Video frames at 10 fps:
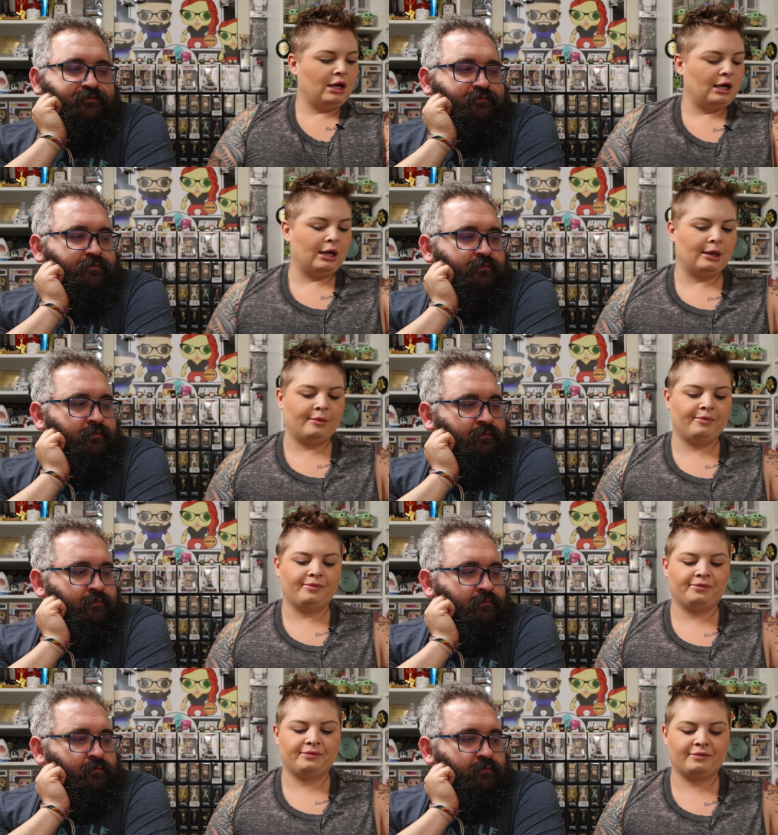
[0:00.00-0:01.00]

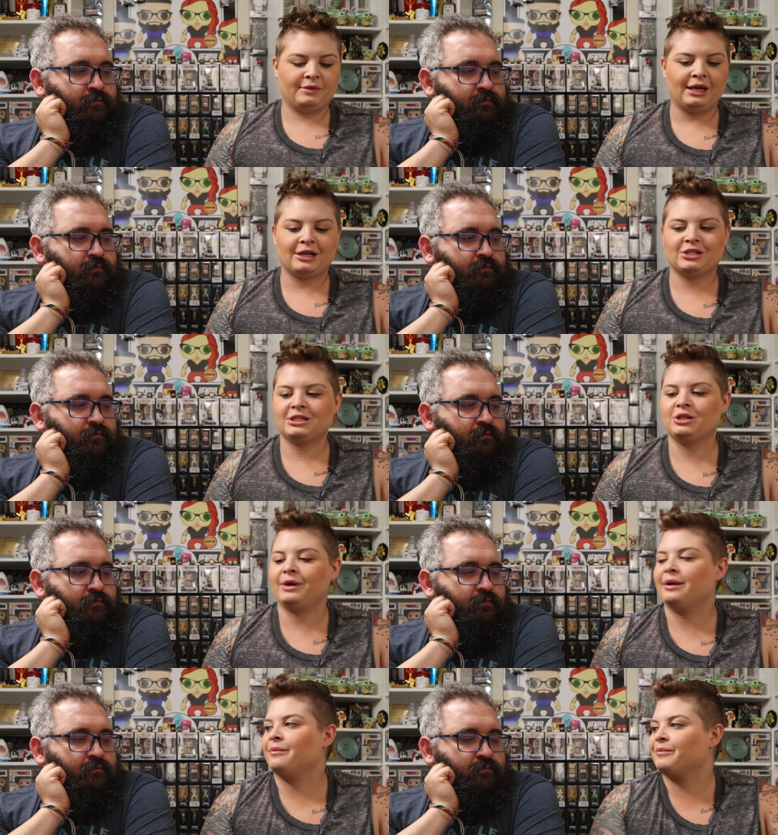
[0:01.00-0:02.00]
Speaker 1: Um, yeah, so let's
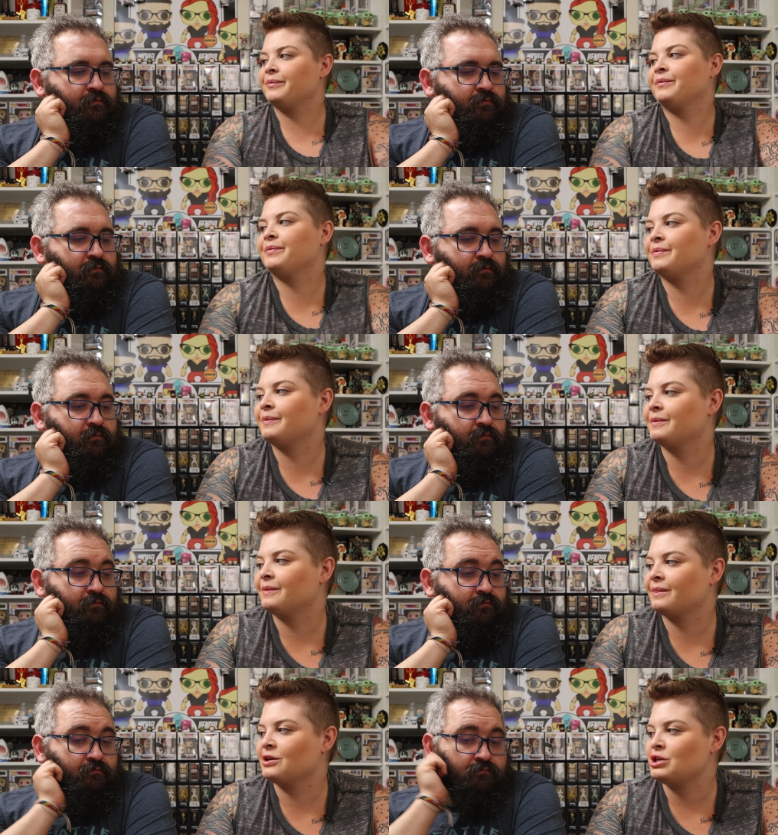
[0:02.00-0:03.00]
do it.
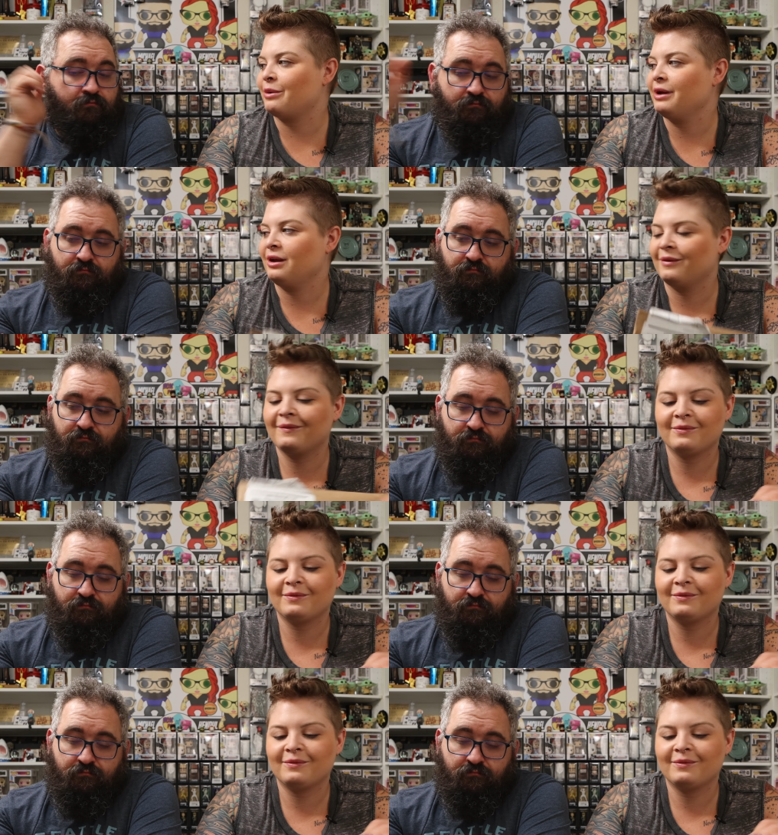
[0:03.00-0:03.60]
Shall we?